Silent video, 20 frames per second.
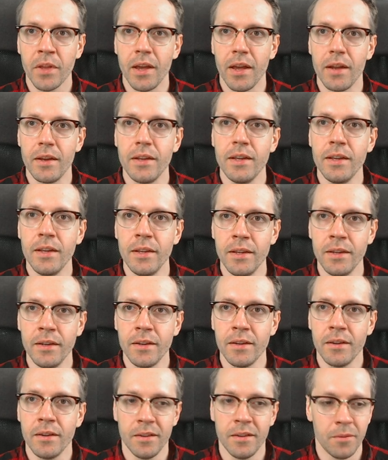And he
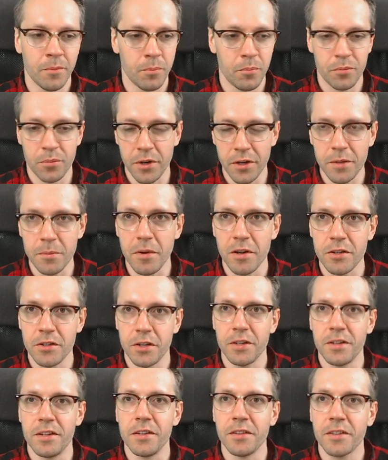pretty much
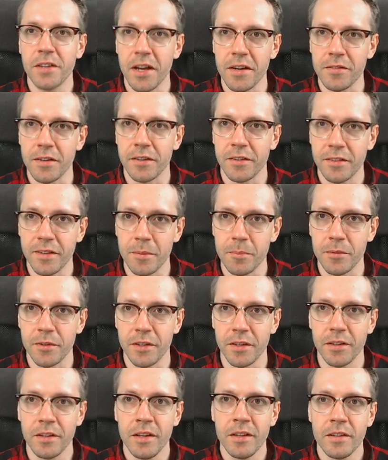discovered
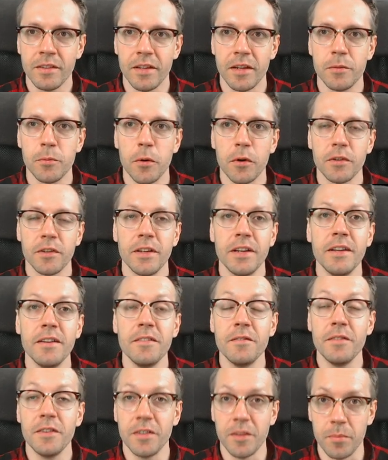something that was
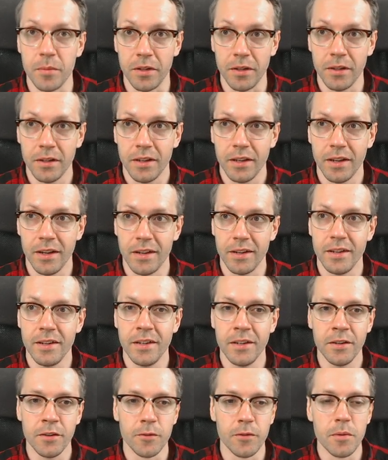invisible, and
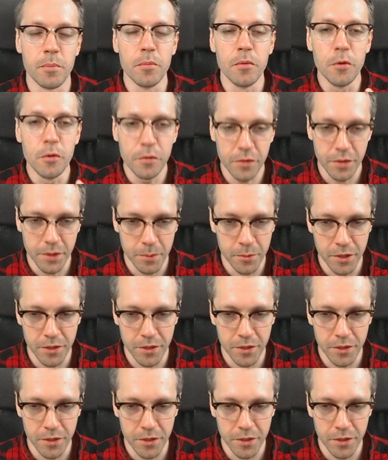he removed